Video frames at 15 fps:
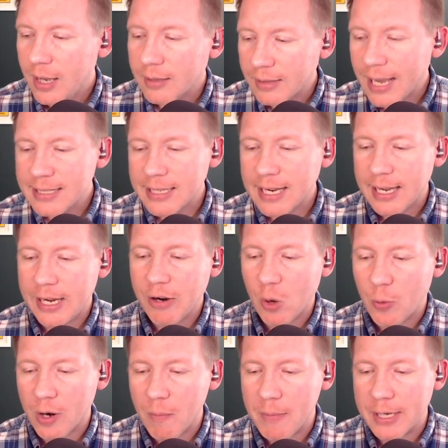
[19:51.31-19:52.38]
Last guy here I
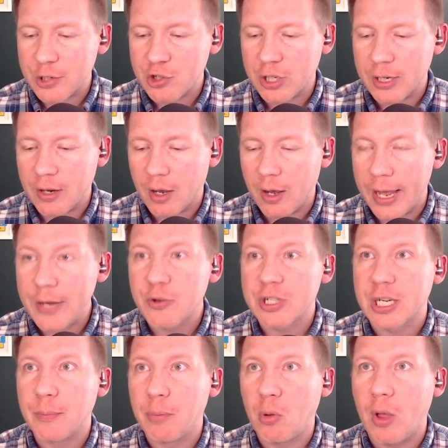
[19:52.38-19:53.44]
want to mention,
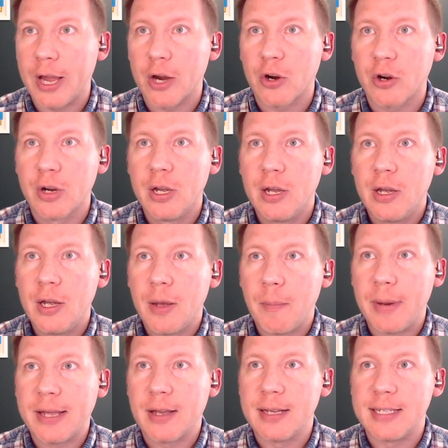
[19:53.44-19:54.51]
interesting player
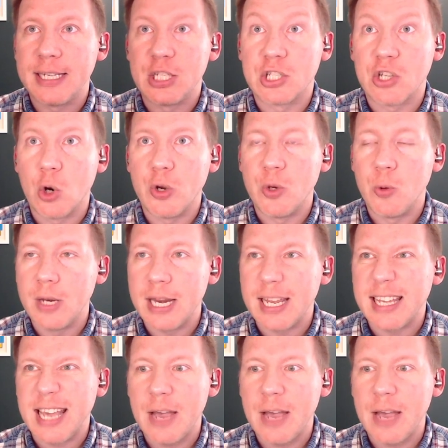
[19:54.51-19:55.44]
because he's so unique.